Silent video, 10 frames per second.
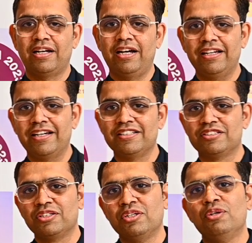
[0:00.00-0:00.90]
Hi guys,
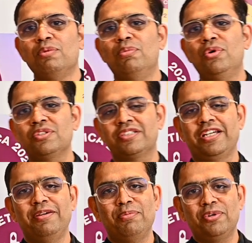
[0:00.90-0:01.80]
most
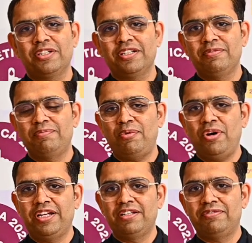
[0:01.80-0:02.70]
important
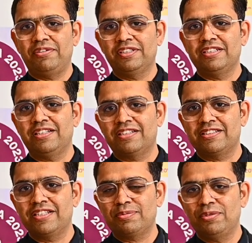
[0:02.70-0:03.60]
point for the
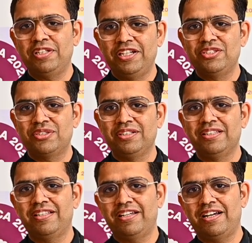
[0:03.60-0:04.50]
successful
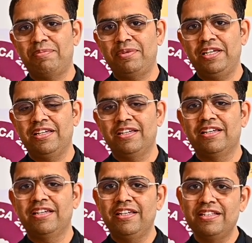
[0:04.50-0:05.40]
insulin therapy
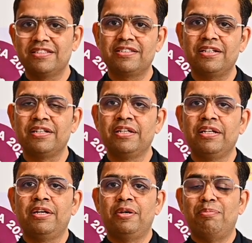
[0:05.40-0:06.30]
is
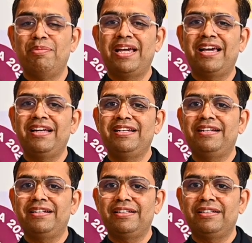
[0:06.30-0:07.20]

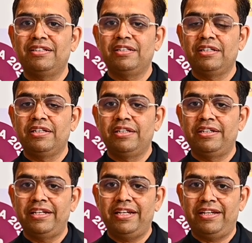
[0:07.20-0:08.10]
mechanical
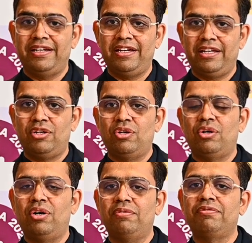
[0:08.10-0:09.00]
take care
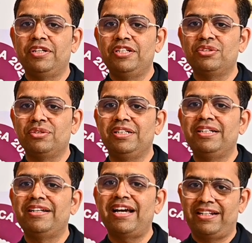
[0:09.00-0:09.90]
of insulin
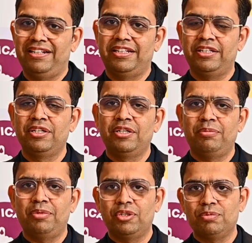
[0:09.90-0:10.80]
technique
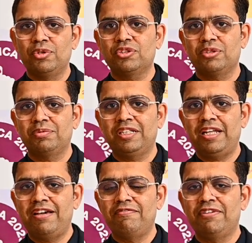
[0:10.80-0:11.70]
because most of the
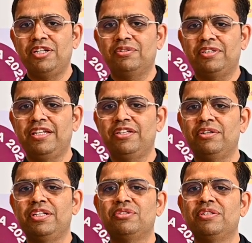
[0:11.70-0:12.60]
time when you think your
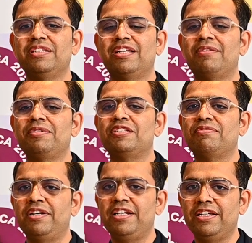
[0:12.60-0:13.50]
insulin therapy is
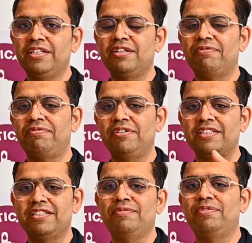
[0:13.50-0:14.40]
failing the
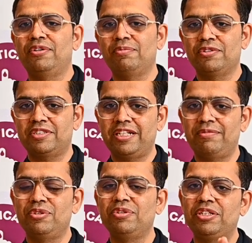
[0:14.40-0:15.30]
first and foremost step
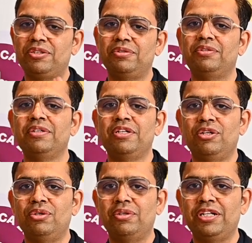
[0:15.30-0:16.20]
you need to
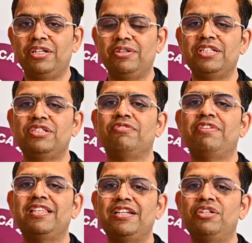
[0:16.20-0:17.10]
look into is
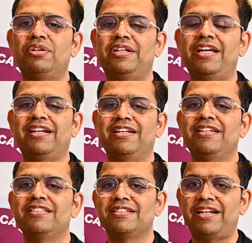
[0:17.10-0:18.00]
whether your technique
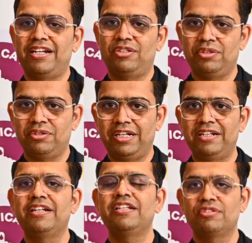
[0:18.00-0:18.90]
is right or not and
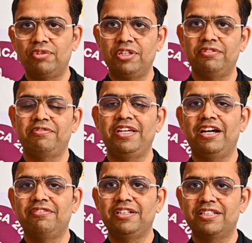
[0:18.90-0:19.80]
that is what we
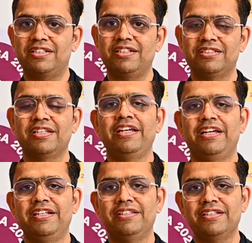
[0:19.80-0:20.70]
have discussed
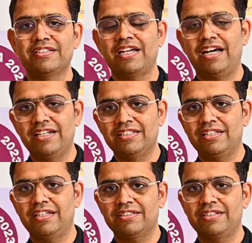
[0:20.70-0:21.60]
in this
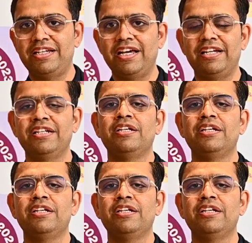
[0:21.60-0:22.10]
RSSDI